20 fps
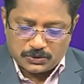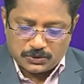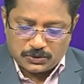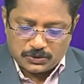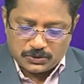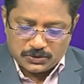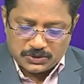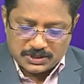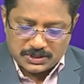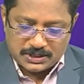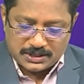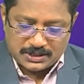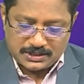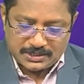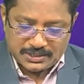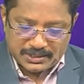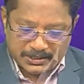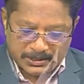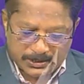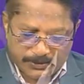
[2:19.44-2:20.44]
see
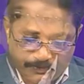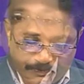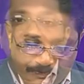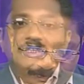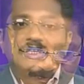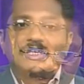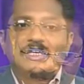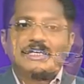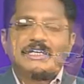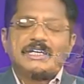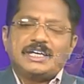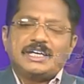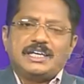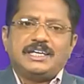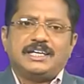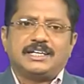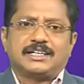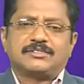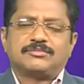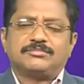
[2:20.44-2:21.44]
this.
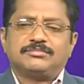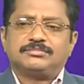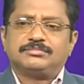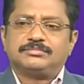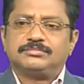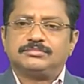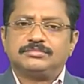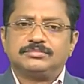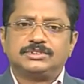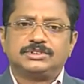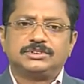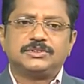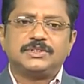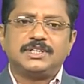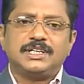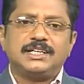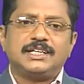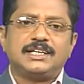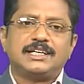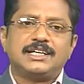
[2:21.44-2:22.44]
Year. So,
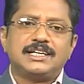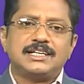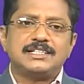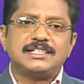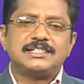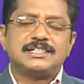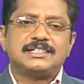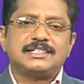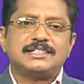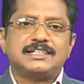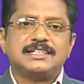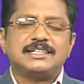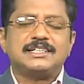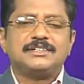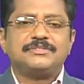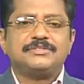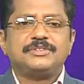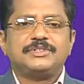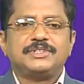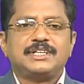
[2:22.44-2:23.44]
year is generally,
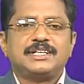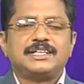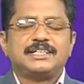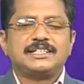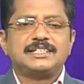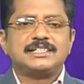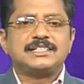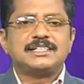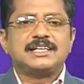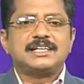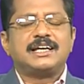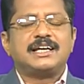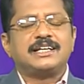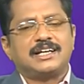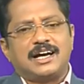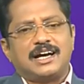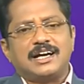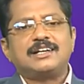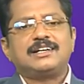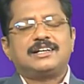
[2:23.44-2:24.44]
if you take it as an
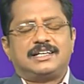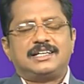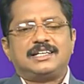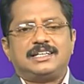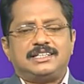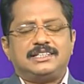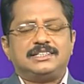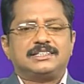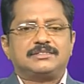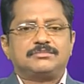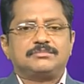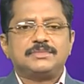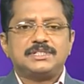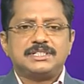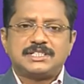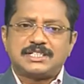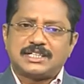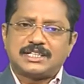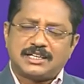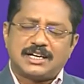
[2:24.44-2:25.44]
ordinary year,
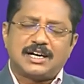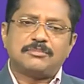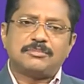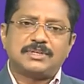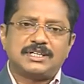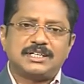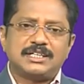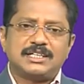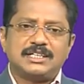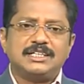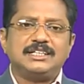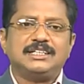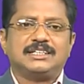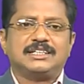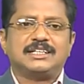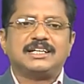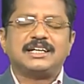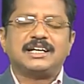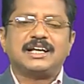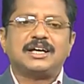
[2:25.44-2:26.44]
means a common year,
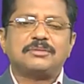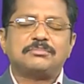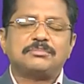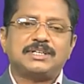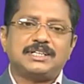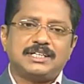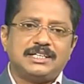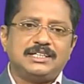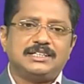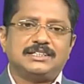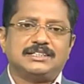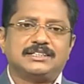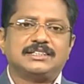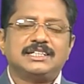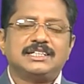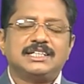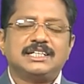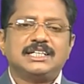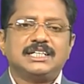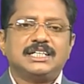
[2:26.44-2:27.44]
a normal year.
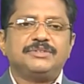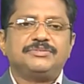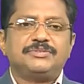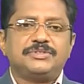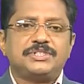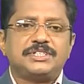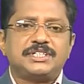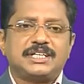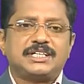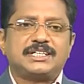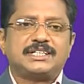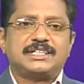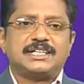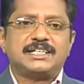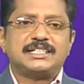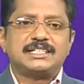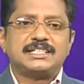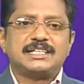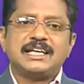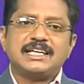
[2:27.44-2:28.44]
If you take it
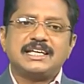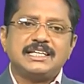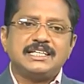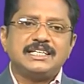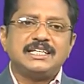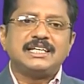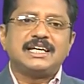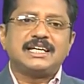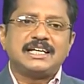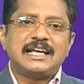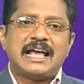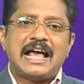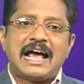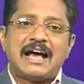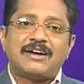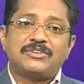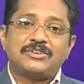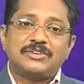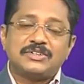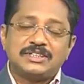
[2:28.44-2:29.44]
as a year
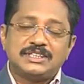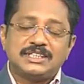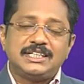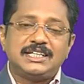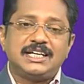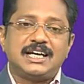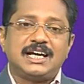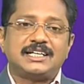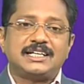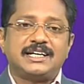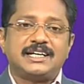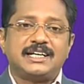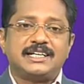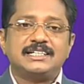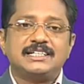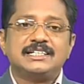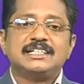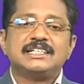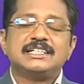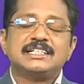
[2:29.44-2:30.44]
have
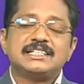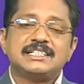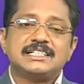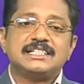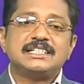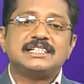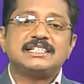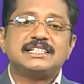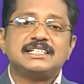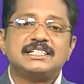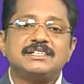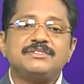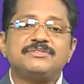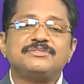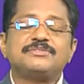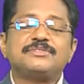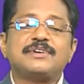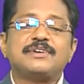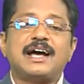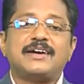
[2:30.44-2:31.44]

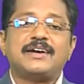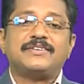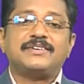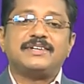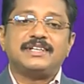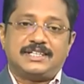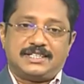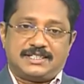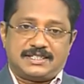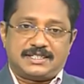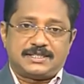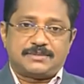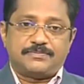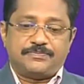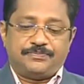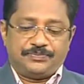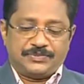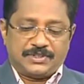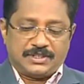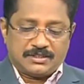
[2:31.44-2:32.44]
365 days,
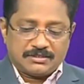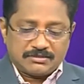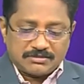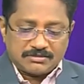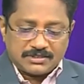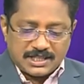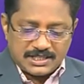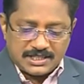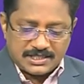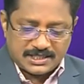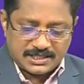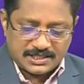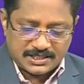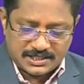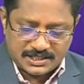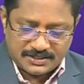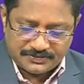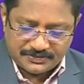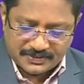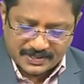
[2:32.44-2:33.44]

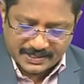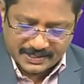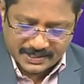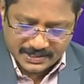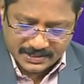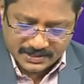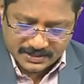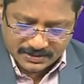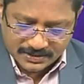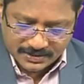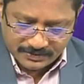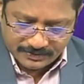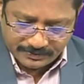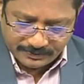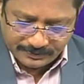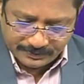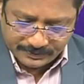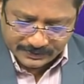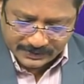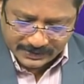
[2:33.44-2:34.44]
365 days,
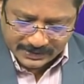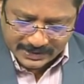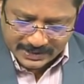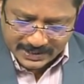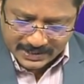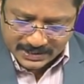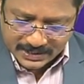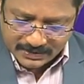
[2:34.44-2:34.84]
correct?